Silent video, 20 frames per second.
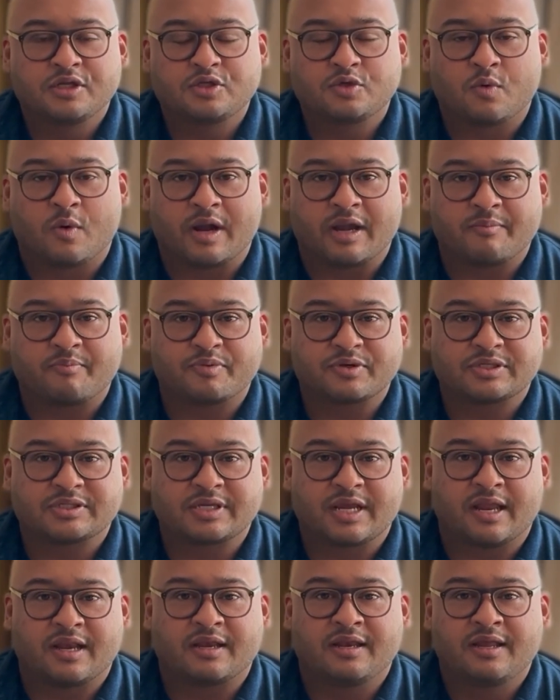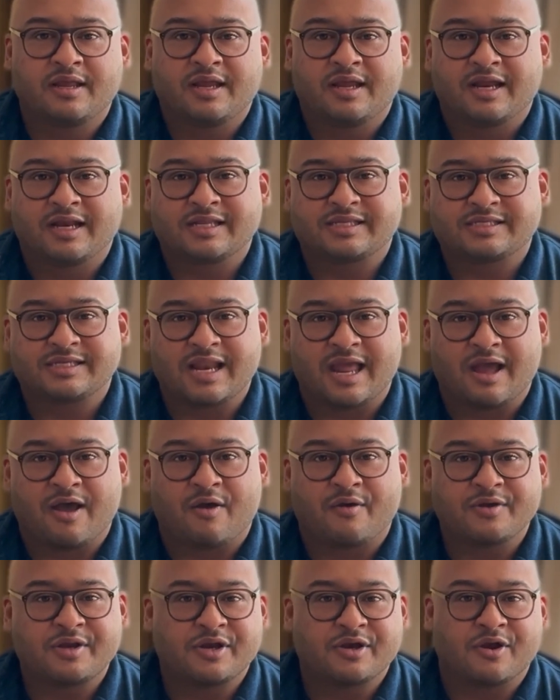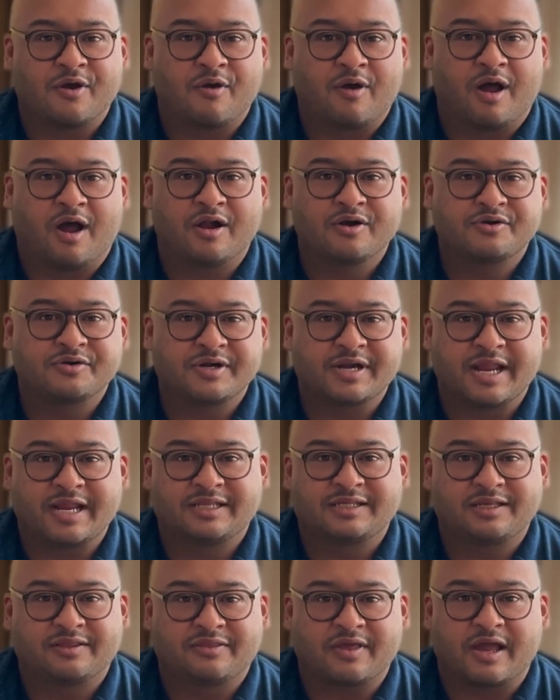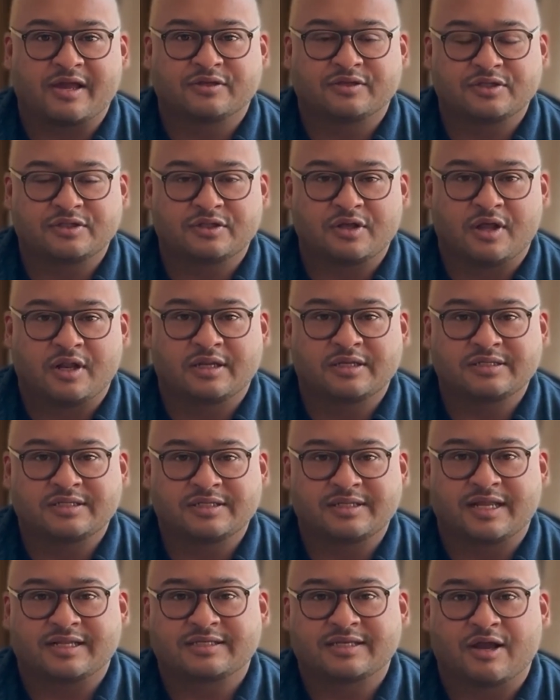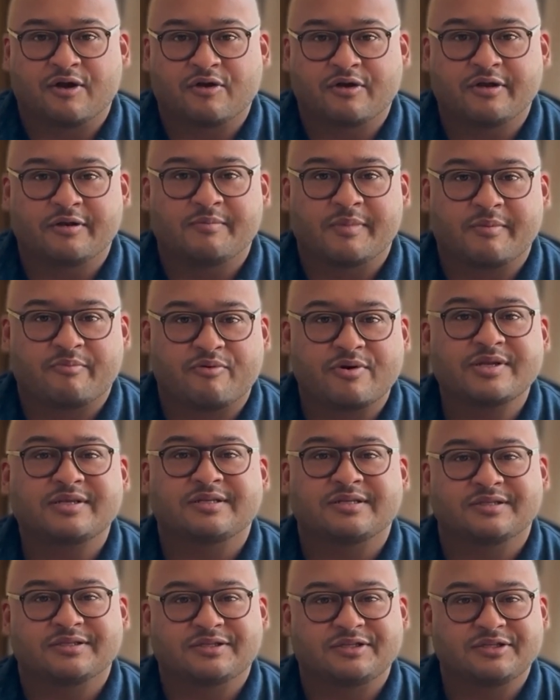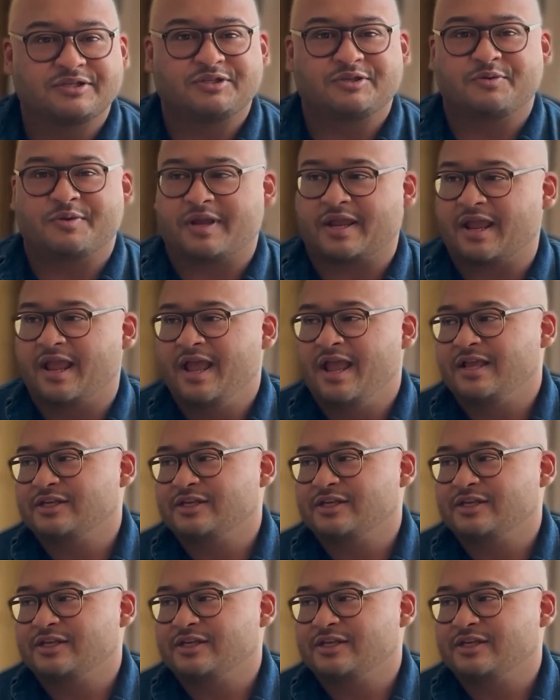20% and it's now, $180,000, and that's how good my presidency is doing.